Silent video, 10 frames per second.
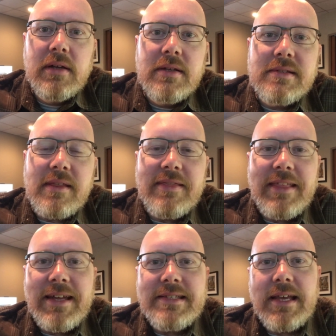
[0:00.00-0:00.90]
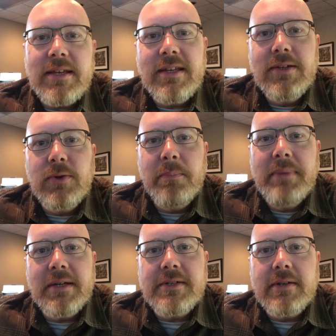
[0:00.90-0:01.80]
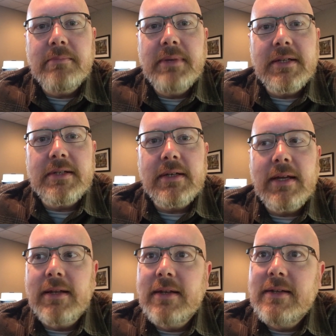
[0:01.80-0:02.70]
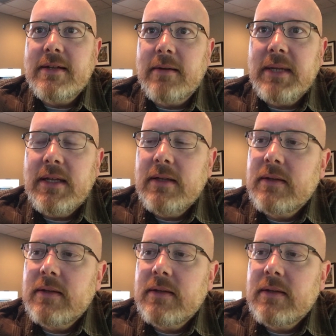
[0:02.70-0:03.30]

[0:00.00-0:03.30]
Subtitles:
So that's how you do picture-in-picture, you dummy.